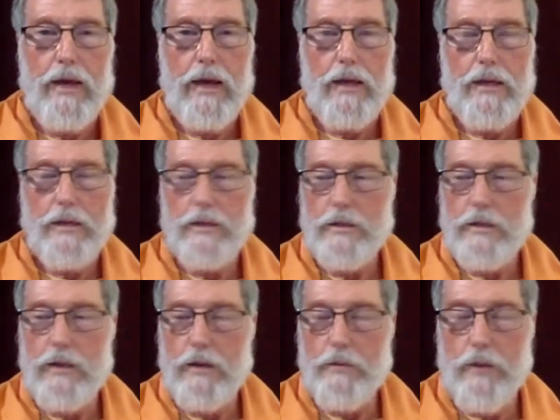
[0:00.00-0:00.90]
and
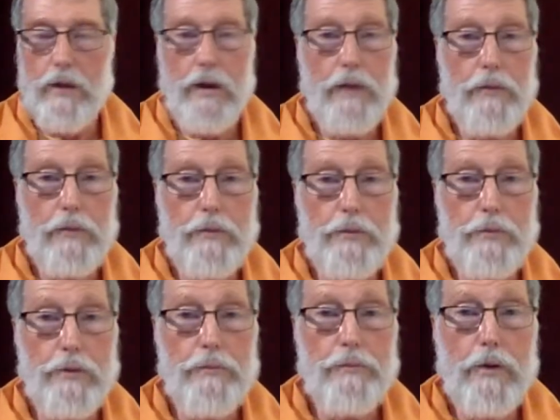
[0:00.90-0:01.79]
that we are able to
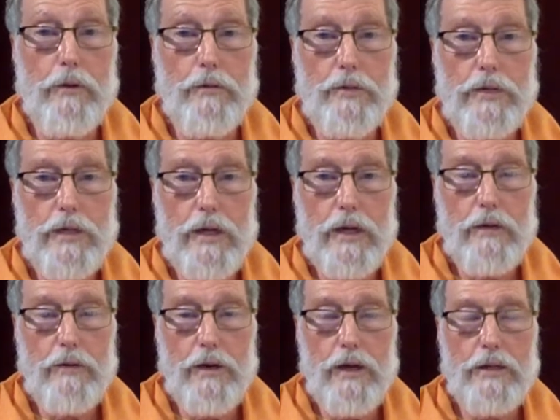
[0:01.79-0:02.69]
promote in
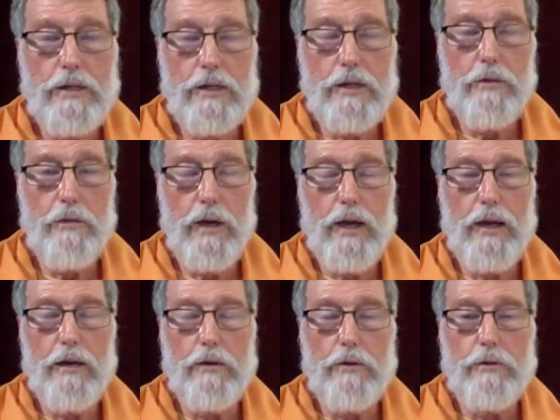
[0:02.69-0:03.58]
a realistic way in
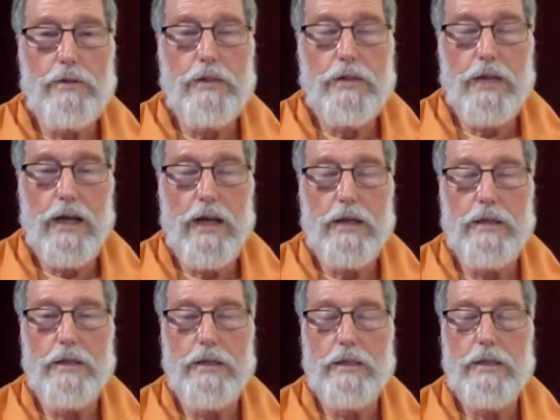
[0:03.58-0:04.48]
our own
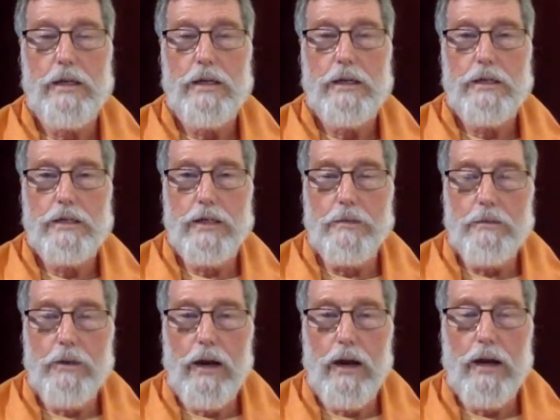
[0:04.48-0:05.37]
societies
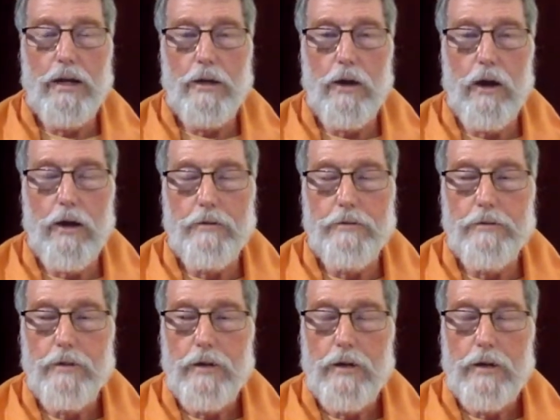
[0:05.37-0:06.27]
some kind of
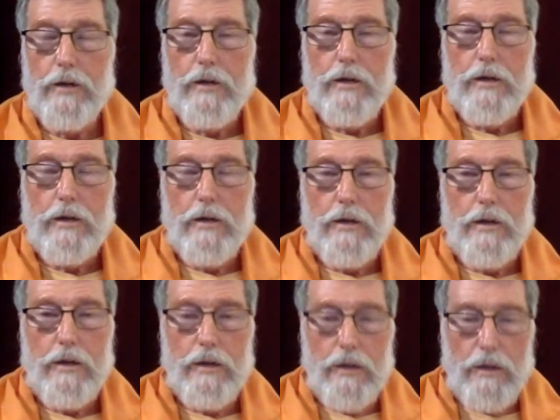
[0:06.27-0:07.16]

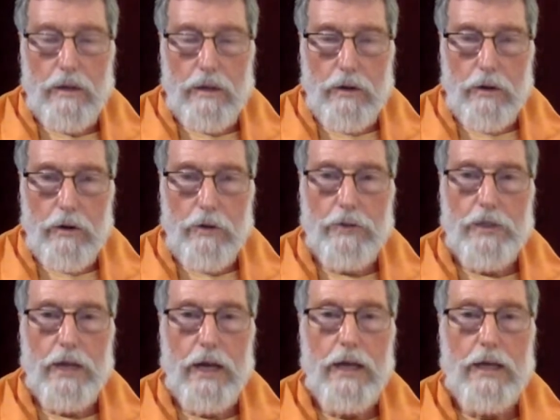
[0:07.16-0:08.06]
close
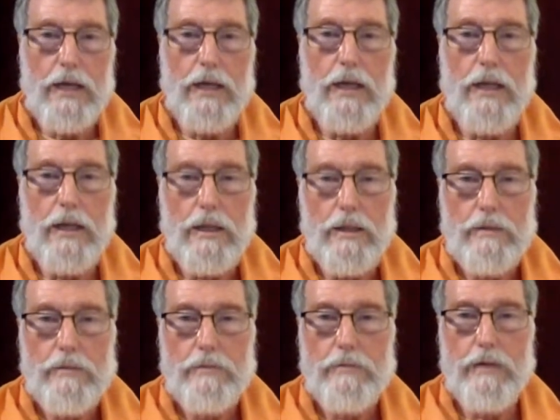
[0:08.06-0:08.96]
ideal
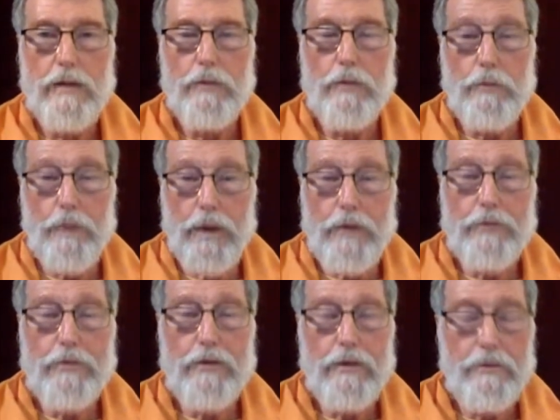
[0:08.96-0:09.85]
that will
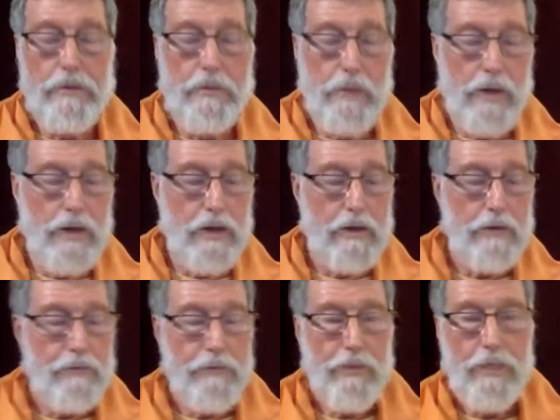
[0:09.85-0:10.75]
benefit everybody,
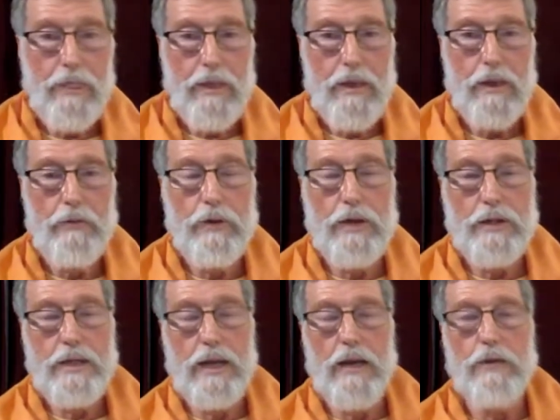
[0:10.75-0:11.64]
we can
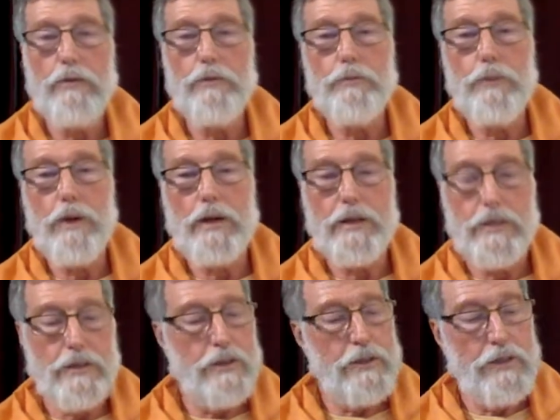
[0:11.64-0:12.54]
tell our own
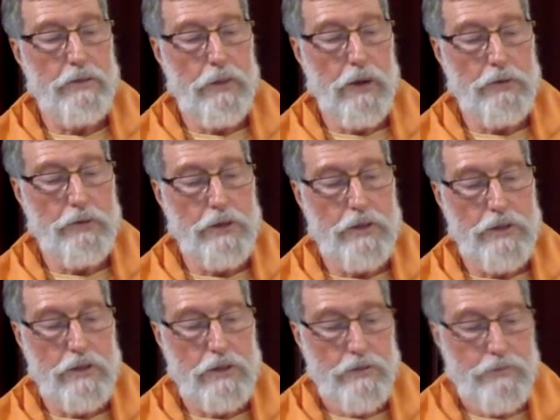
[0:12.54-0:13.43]
politicians about this,